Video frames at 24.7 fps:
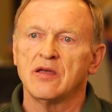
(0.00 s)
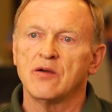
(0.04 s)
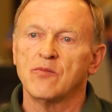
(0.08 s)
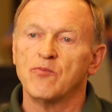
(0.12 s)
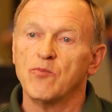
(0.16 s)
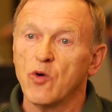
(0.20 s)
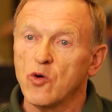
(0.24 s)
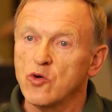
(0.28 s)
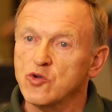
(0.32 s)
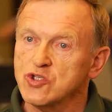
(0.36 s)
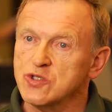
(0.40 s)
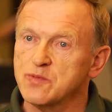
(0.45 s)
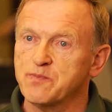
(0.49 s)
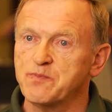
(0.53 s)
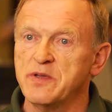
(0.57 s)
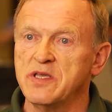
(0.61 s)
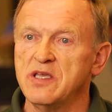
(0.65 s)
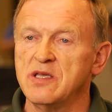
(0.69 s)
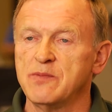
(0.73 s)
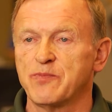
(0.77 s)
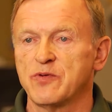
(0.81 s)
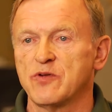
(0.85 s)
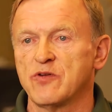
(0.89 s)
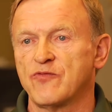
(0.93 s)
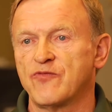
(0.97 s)
Most
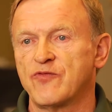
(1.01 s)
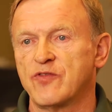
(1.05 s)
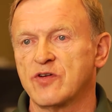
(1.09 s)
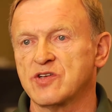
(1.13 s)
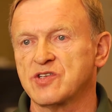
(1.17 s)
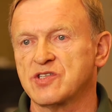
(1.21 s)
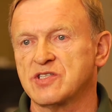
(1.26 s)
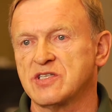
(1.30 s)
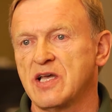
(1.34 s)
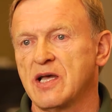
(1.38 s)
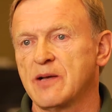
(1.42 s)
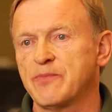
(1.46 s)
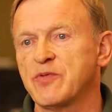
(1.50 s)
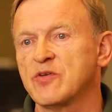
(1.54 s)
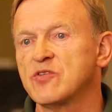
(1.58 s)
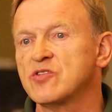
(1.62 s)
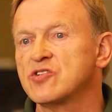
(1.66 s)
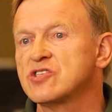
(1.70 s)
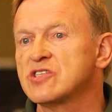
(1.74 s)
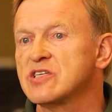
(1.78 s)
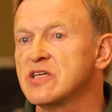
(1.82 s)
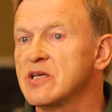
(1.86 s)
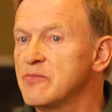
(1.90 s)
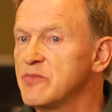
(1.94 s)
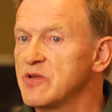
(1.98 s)
people, for example, are
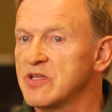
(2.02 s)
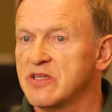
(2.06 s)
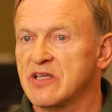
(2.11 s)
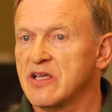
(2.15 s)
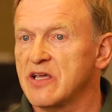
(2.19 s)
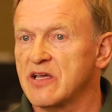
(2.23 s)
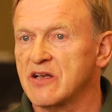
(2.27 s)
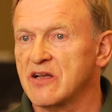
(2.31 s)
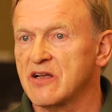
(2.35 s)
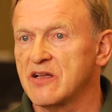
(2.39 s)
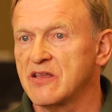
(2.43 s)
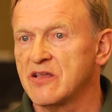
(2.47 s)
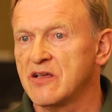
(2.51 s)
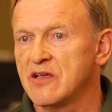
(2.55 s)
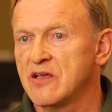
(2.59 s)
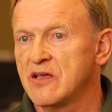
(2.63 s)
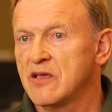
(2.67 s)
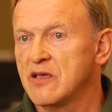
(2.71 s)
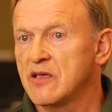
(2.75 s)
intimidated